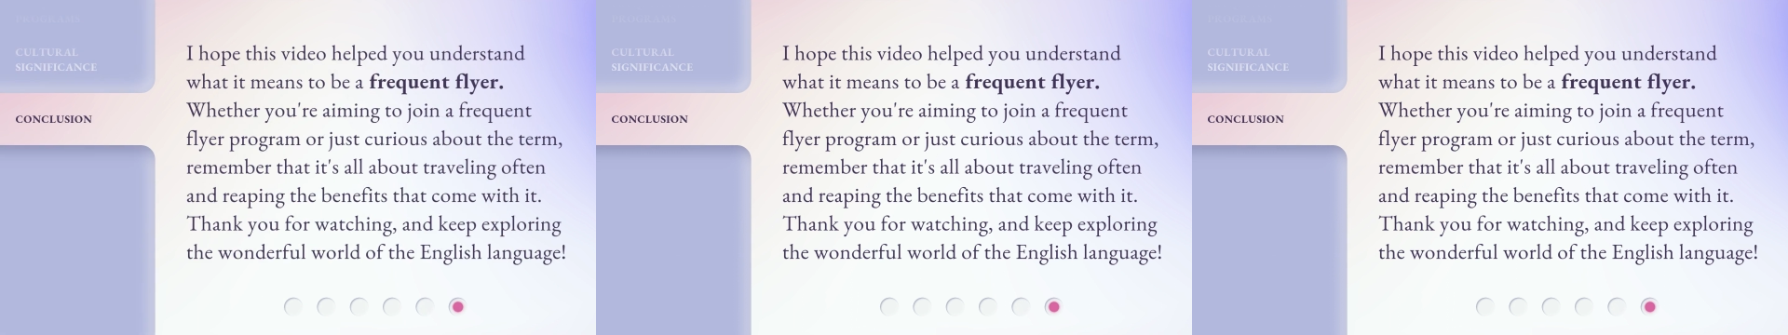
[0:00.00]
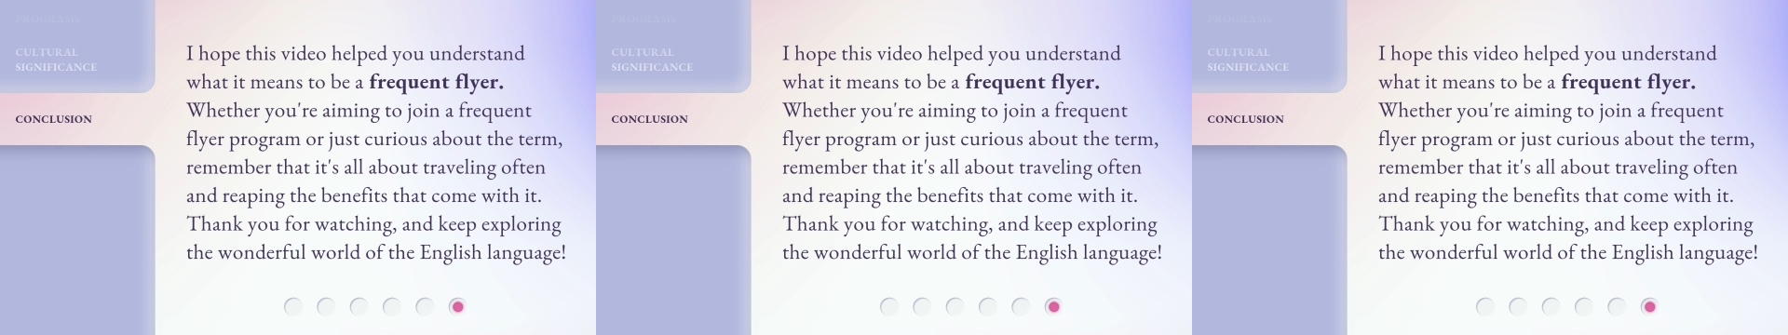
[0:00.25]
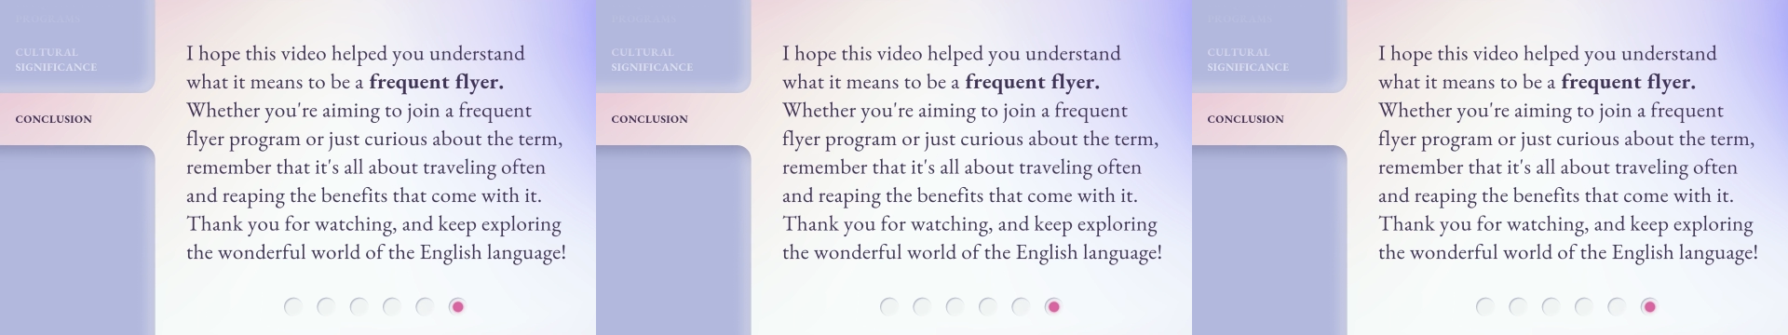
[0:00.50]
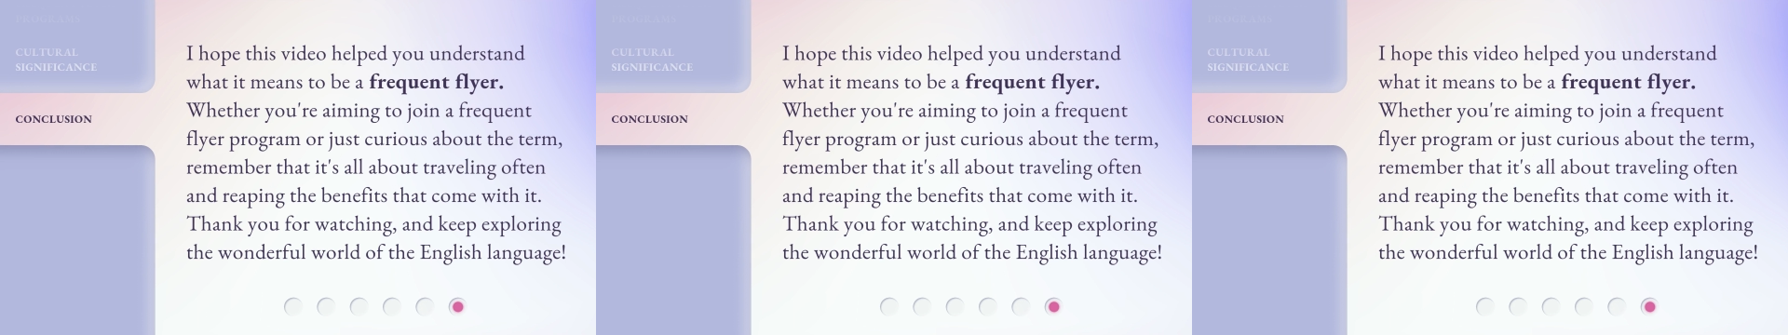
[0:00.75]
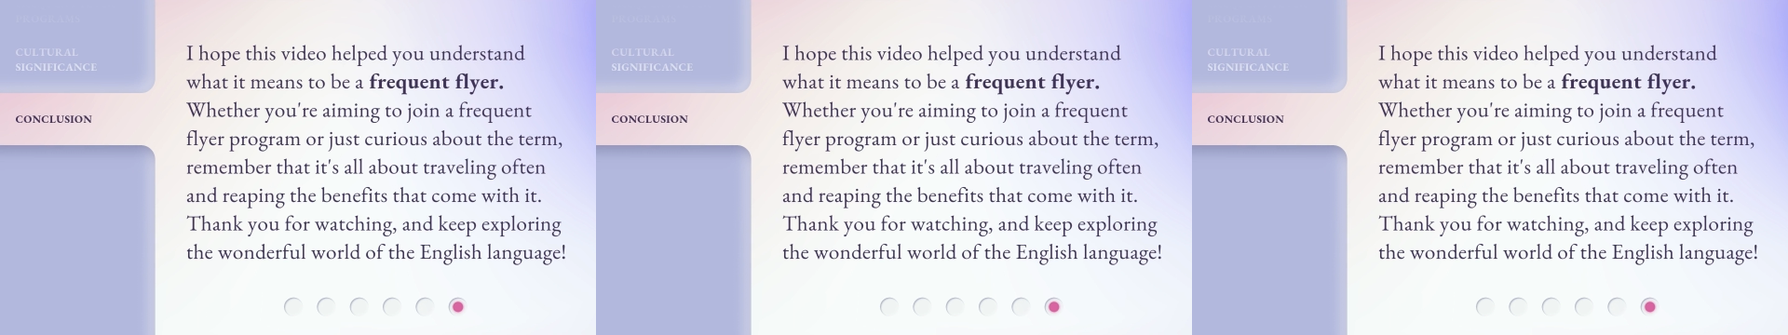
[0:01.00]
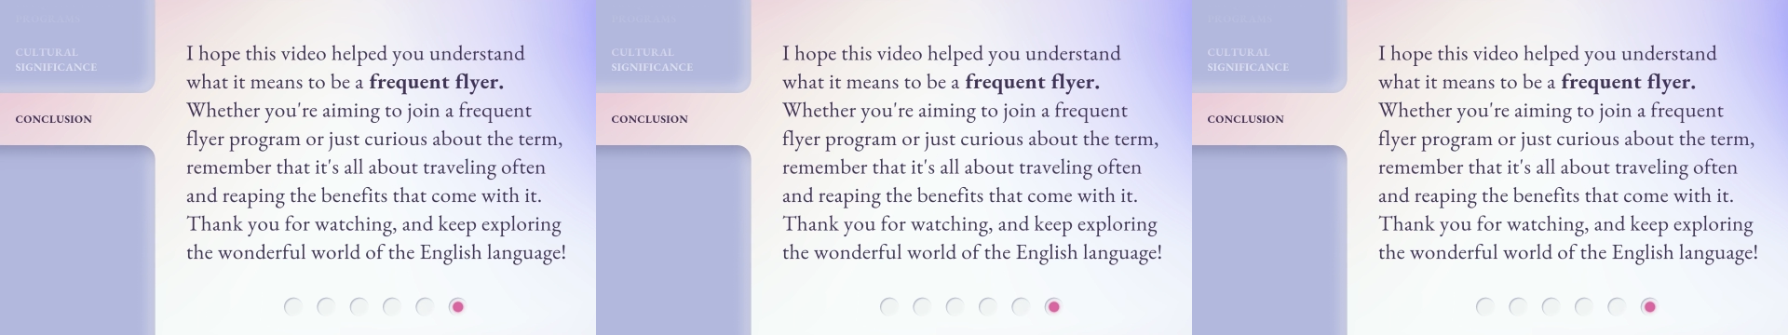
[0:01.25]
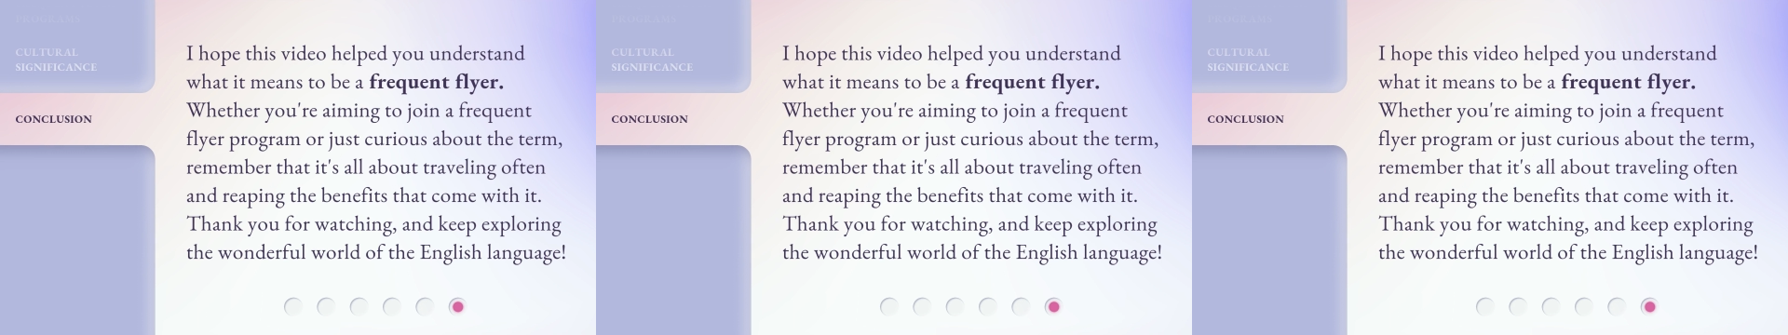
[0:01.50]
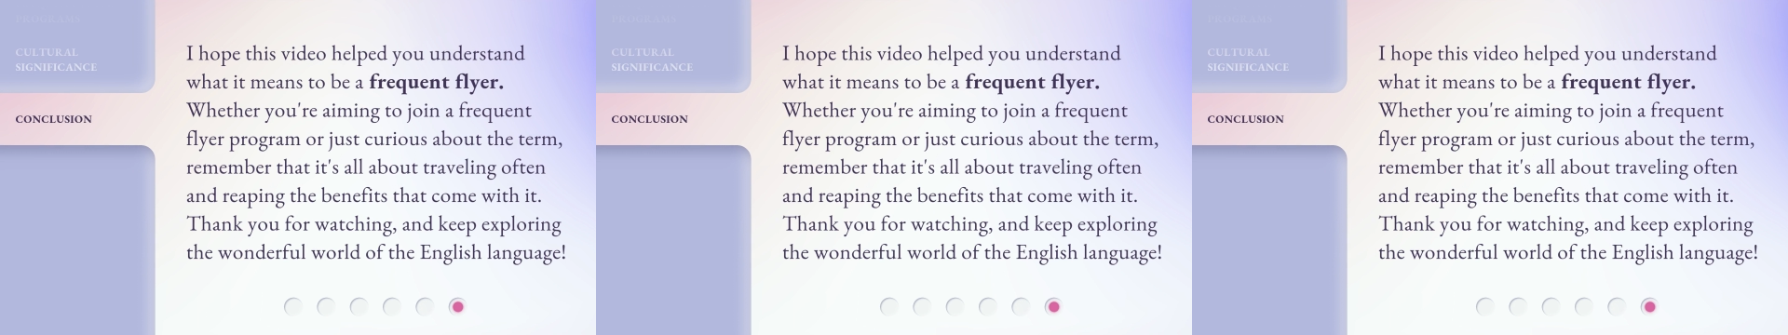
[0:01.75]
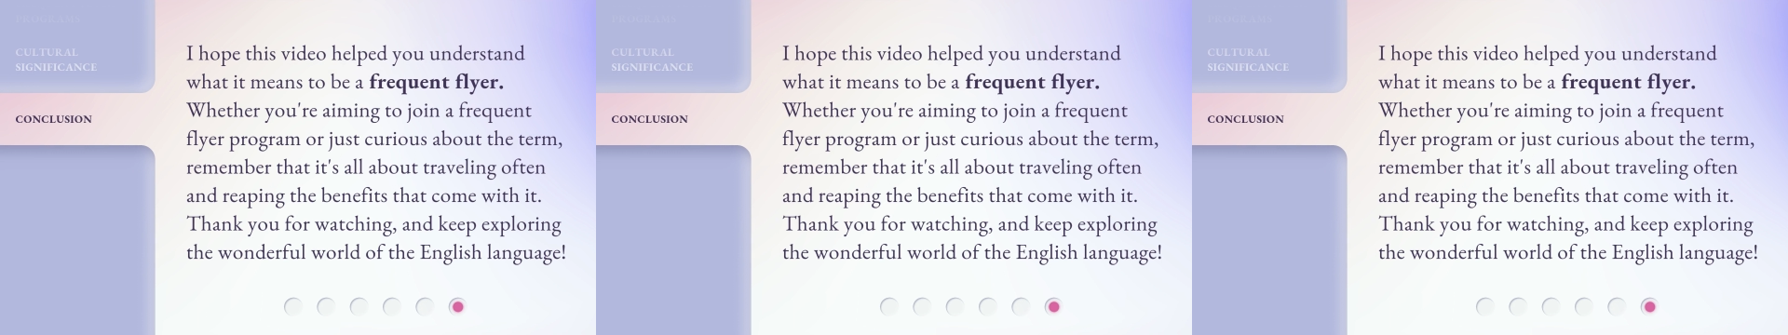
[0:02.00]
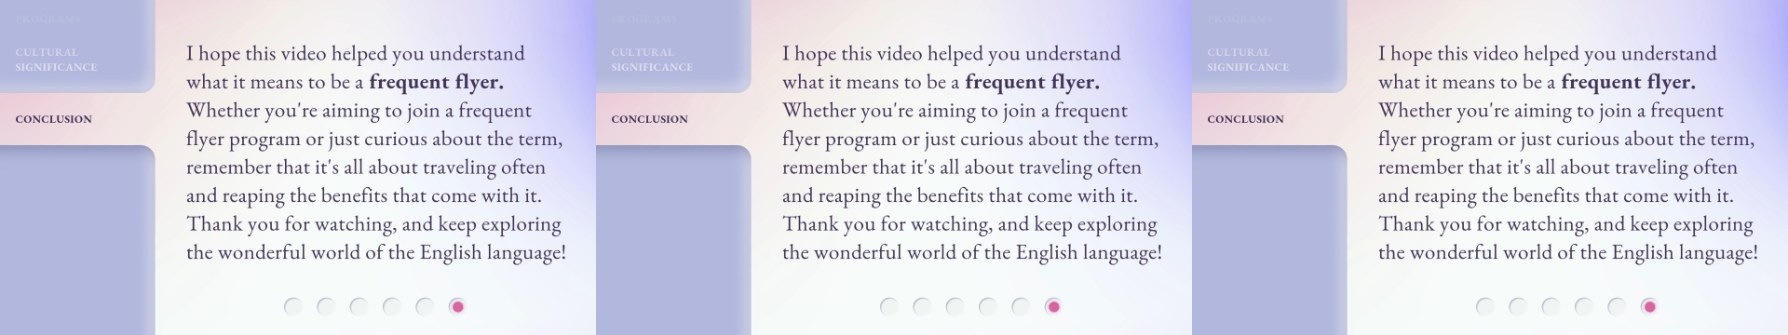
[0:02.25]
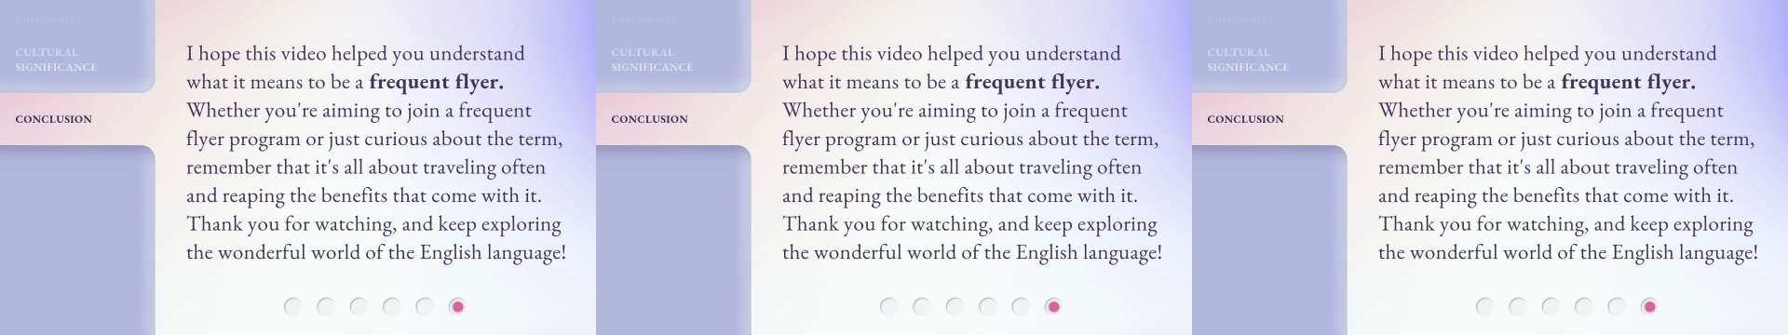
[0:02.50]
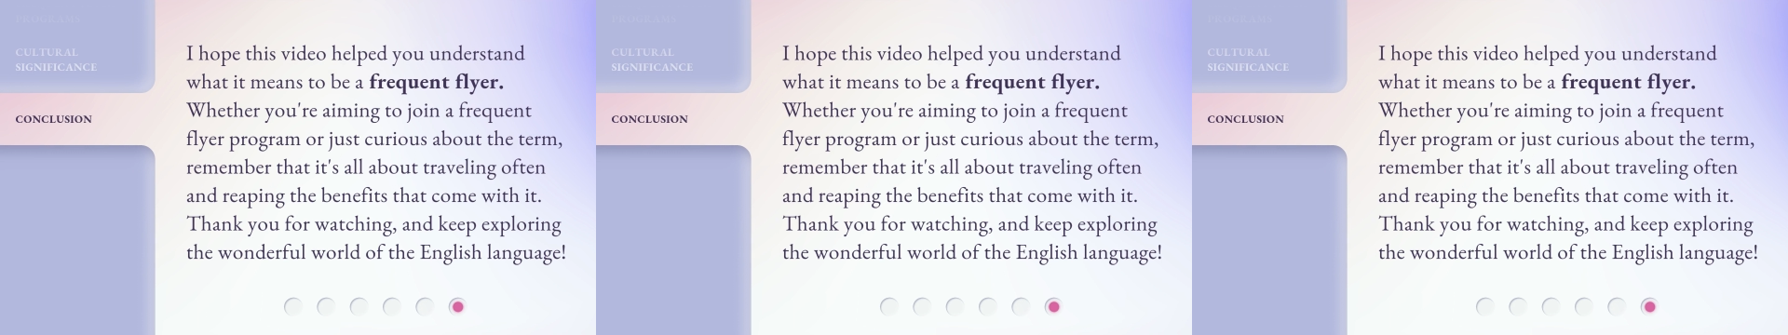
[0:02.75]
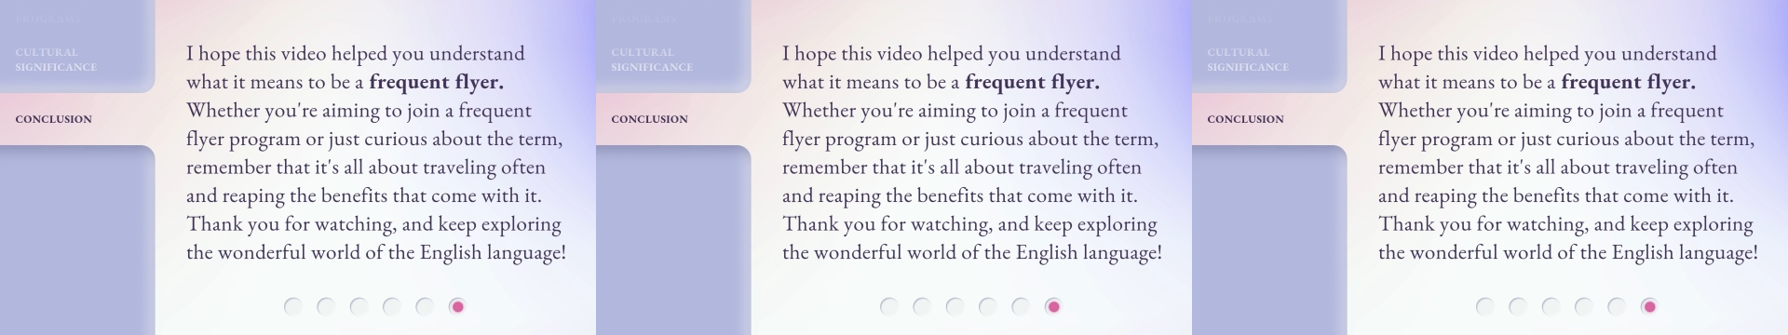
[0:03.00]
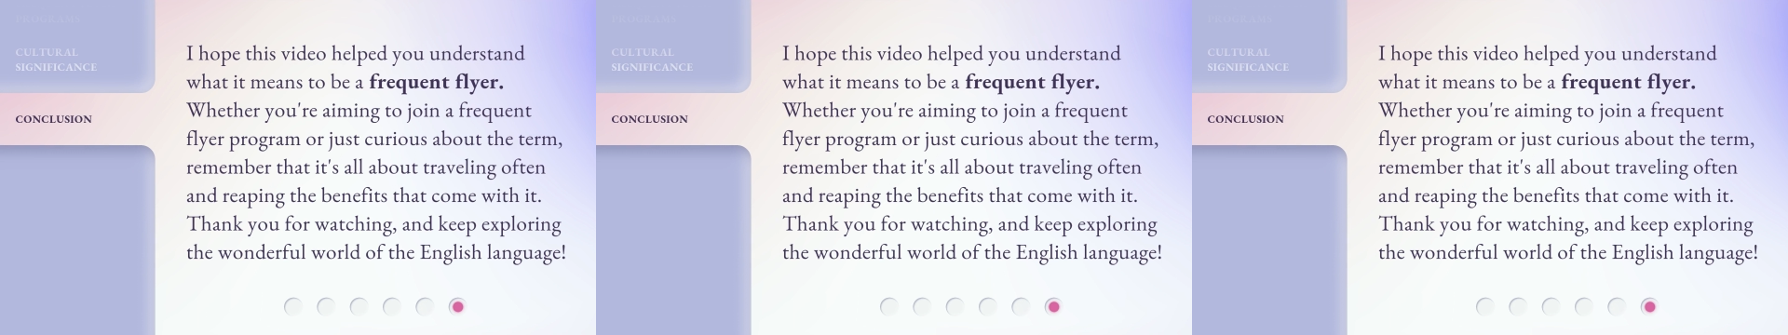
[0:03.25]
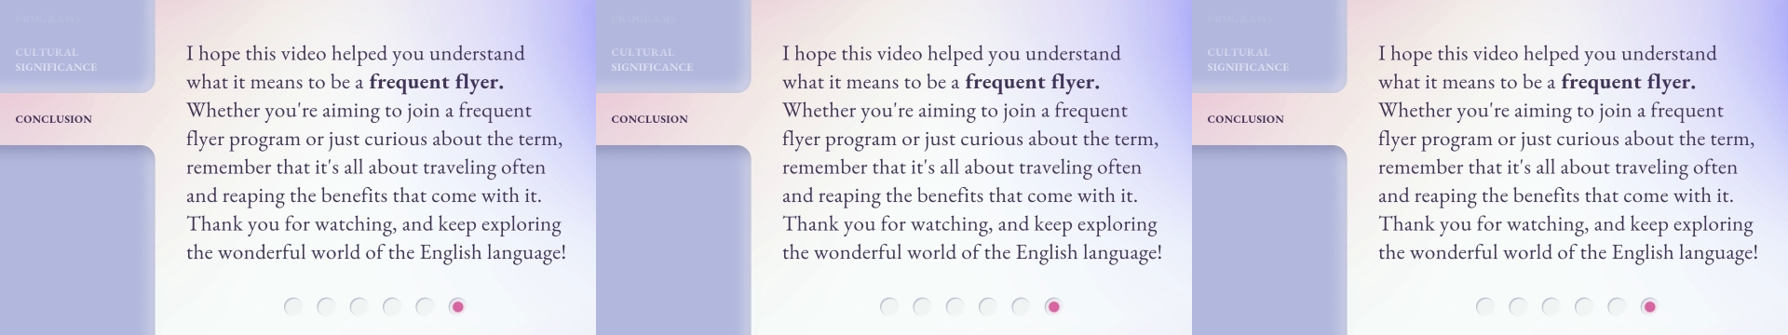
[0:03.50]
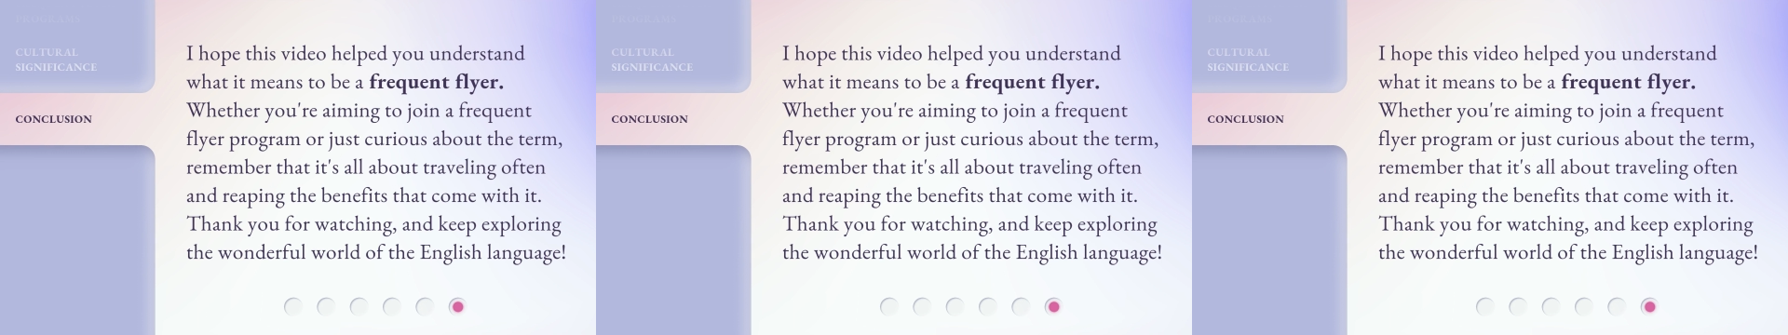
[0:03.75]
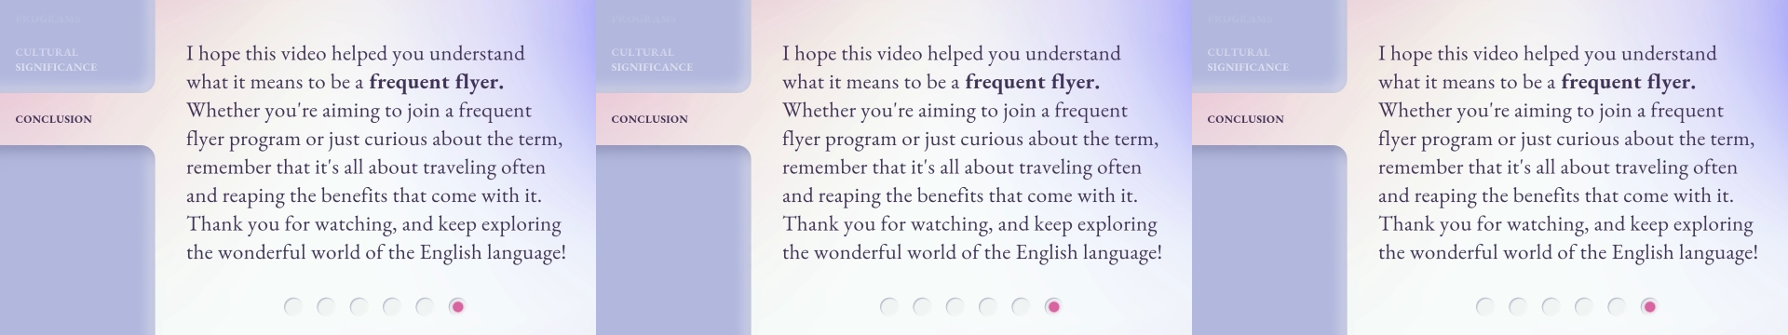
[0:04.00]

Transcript: (no speaker visible)